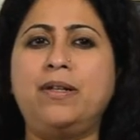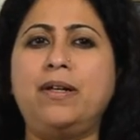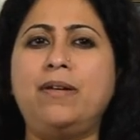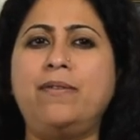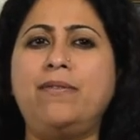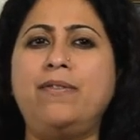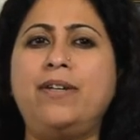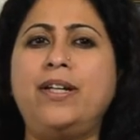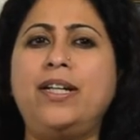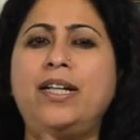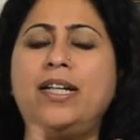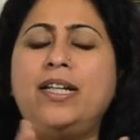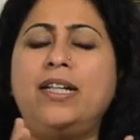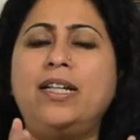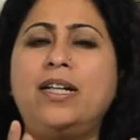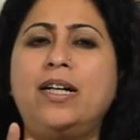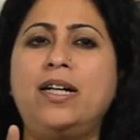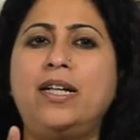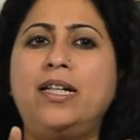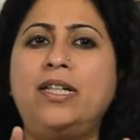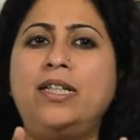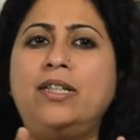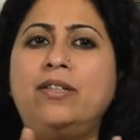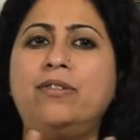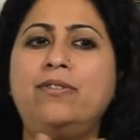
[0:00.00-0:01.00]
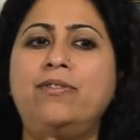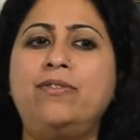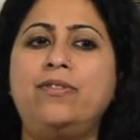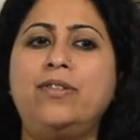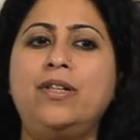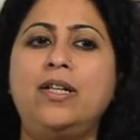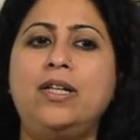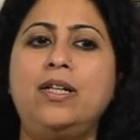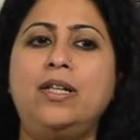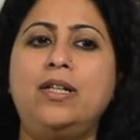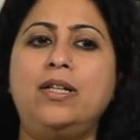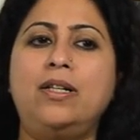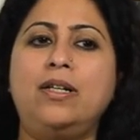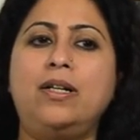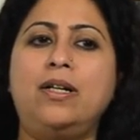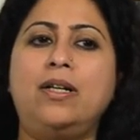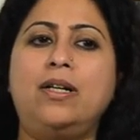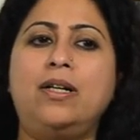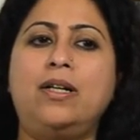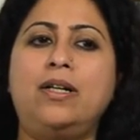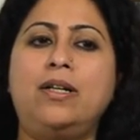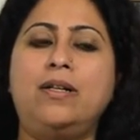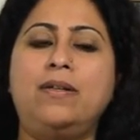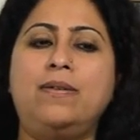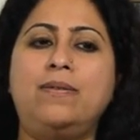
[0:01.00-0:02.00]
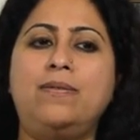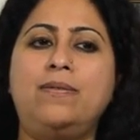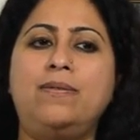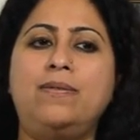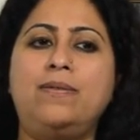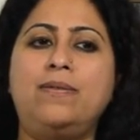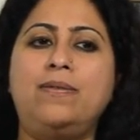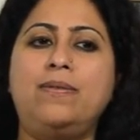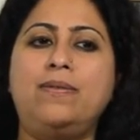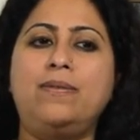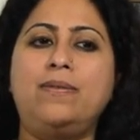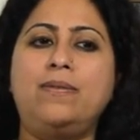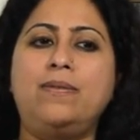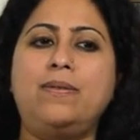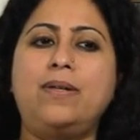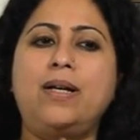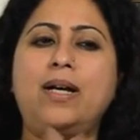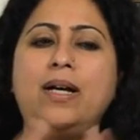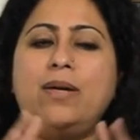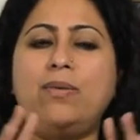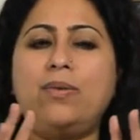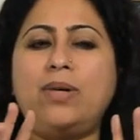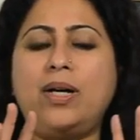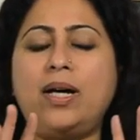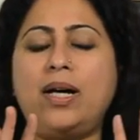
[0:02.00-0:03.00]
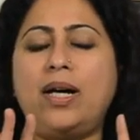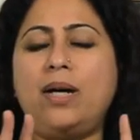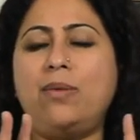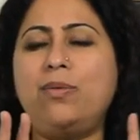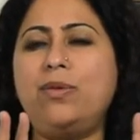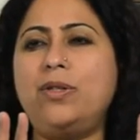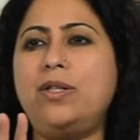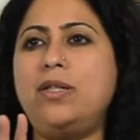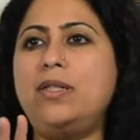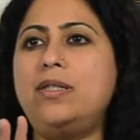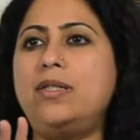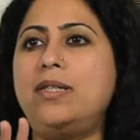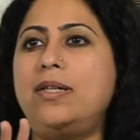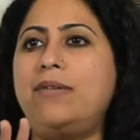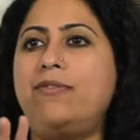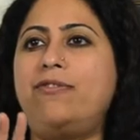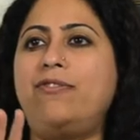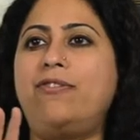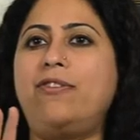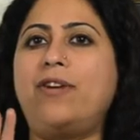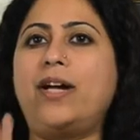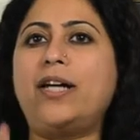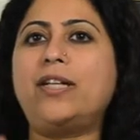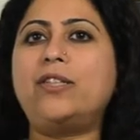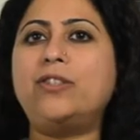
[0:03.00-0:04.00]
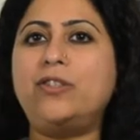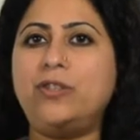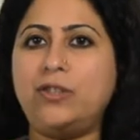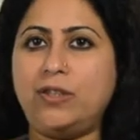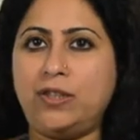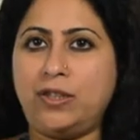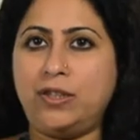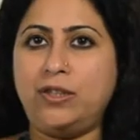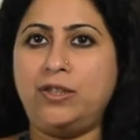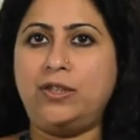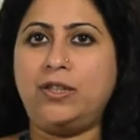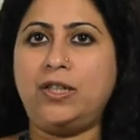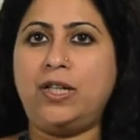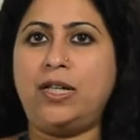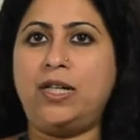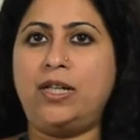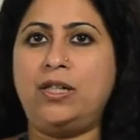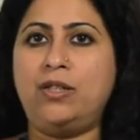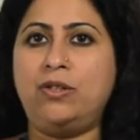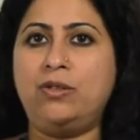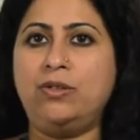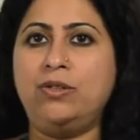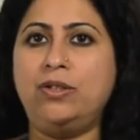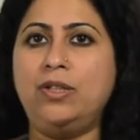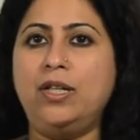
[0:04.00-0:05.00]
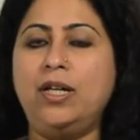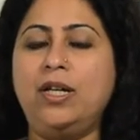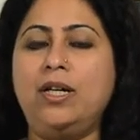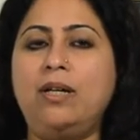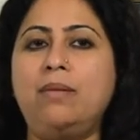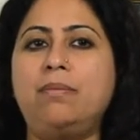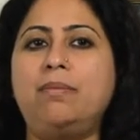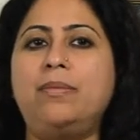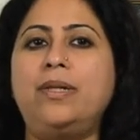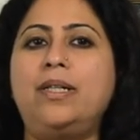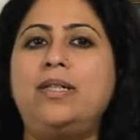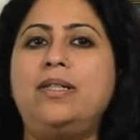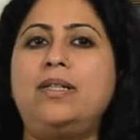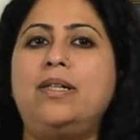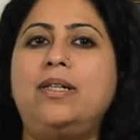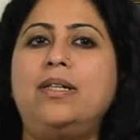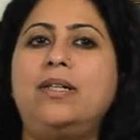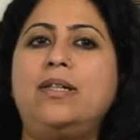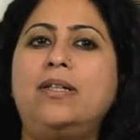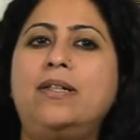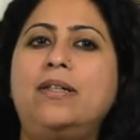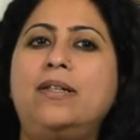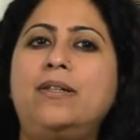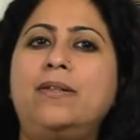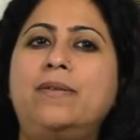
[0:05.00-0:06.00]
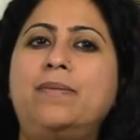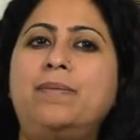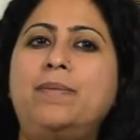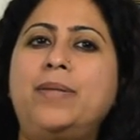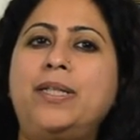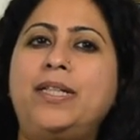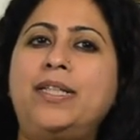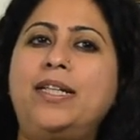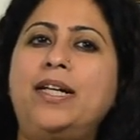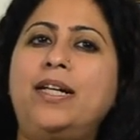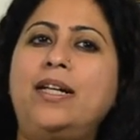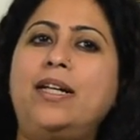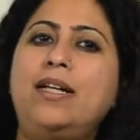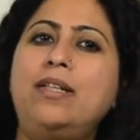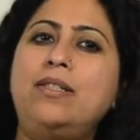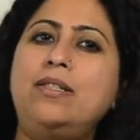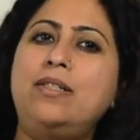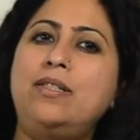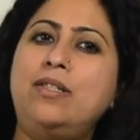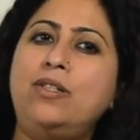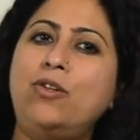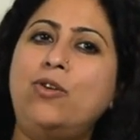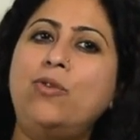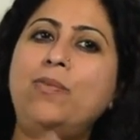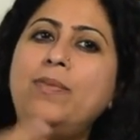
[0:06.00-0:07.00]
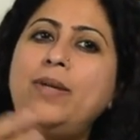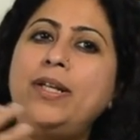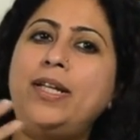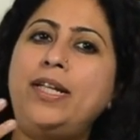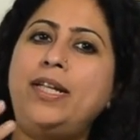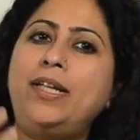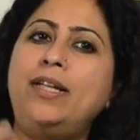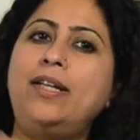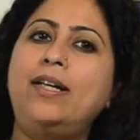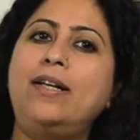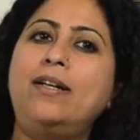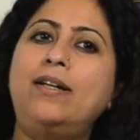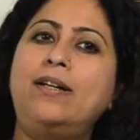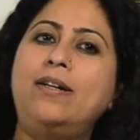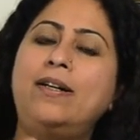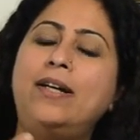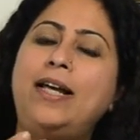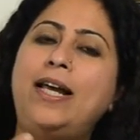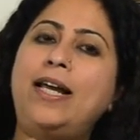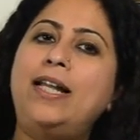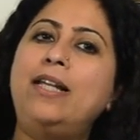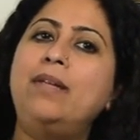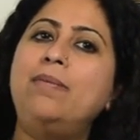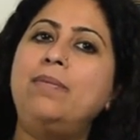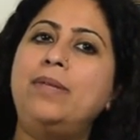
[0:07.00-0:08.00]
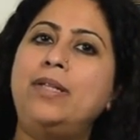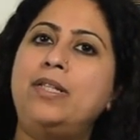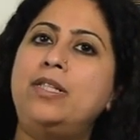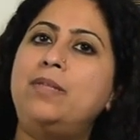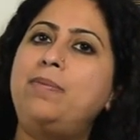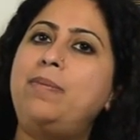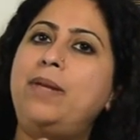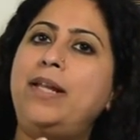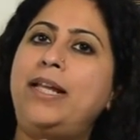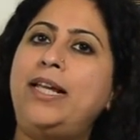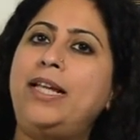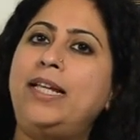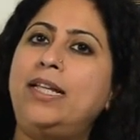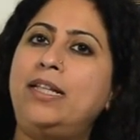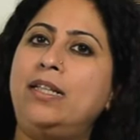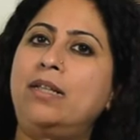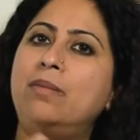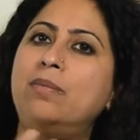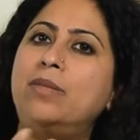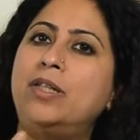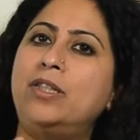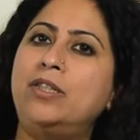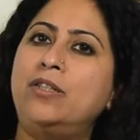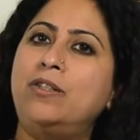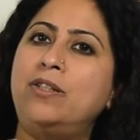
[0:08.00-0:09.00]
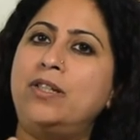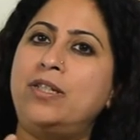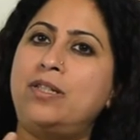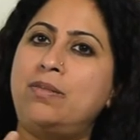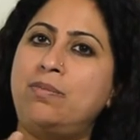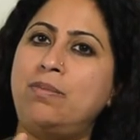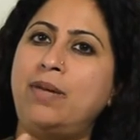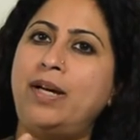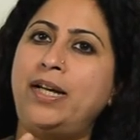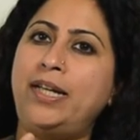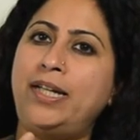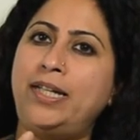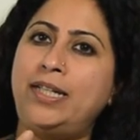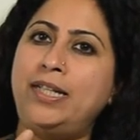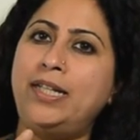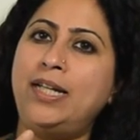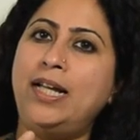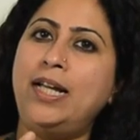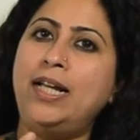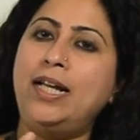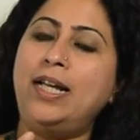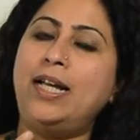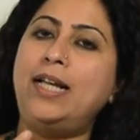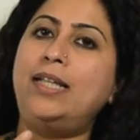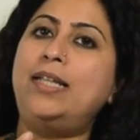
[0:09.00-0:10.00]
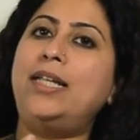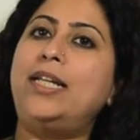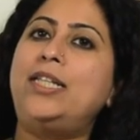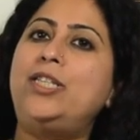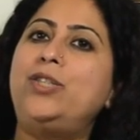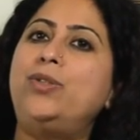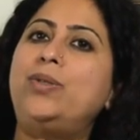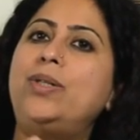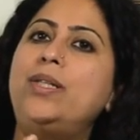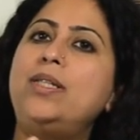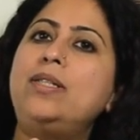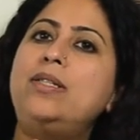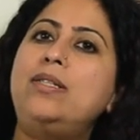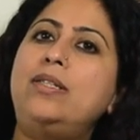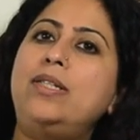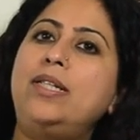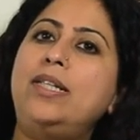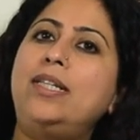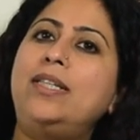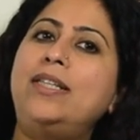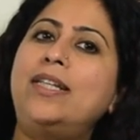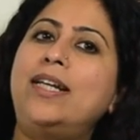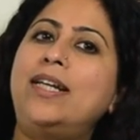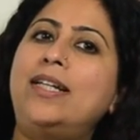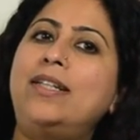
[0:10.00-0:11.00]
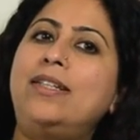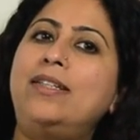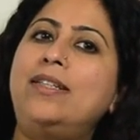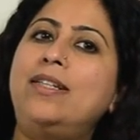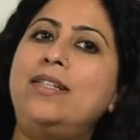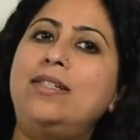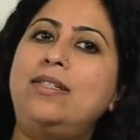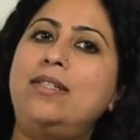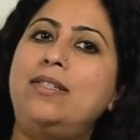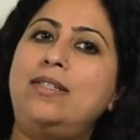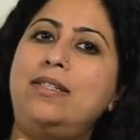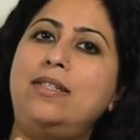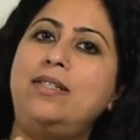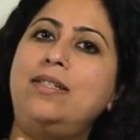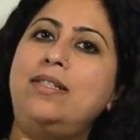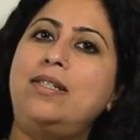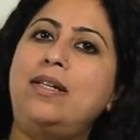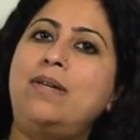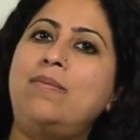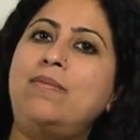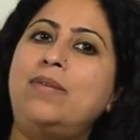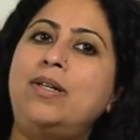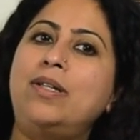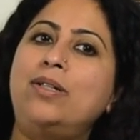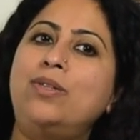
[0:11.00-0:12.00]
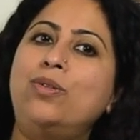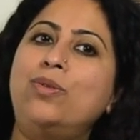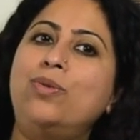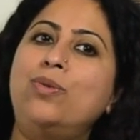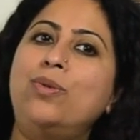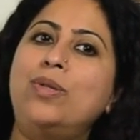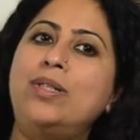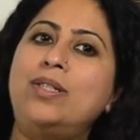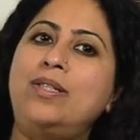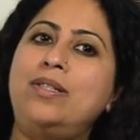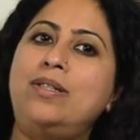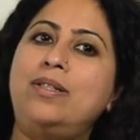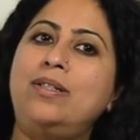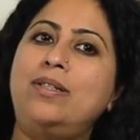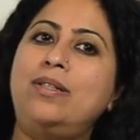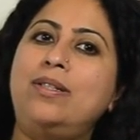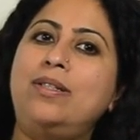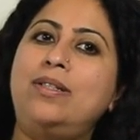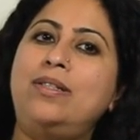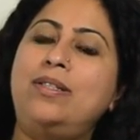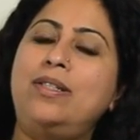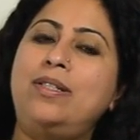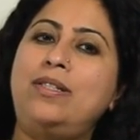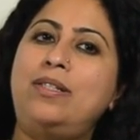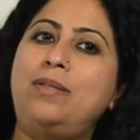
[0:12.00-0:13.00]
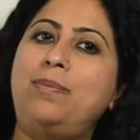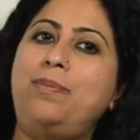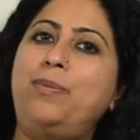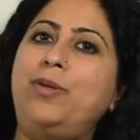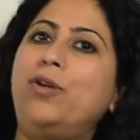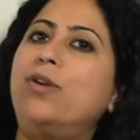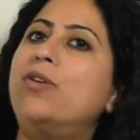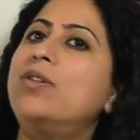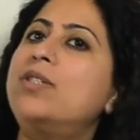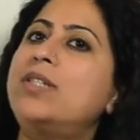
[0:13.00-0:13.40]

very kind of I wouldn't say fractured childhood, but there are so many elements playing in the murderer's mind that you can see that this isn't someone who is just a pure